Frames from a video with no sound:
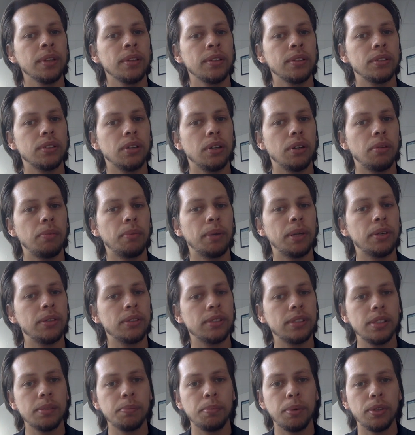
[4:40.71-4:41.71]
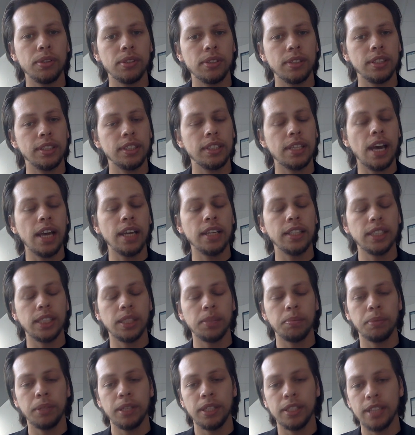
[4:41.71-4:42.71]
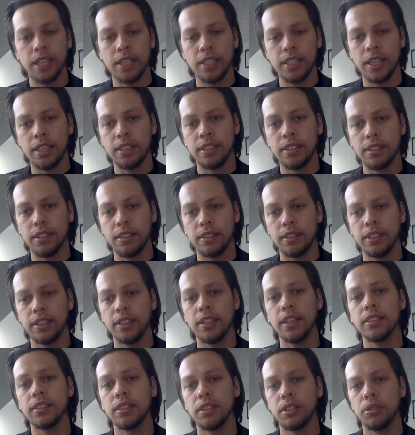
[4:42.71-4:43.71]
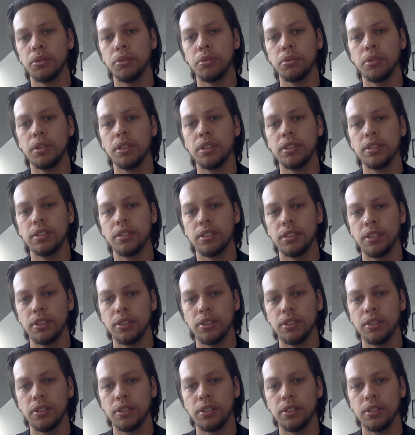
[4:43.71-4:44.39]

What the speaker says: So because this person is an ISTP, is a sensor, he doesn't do this.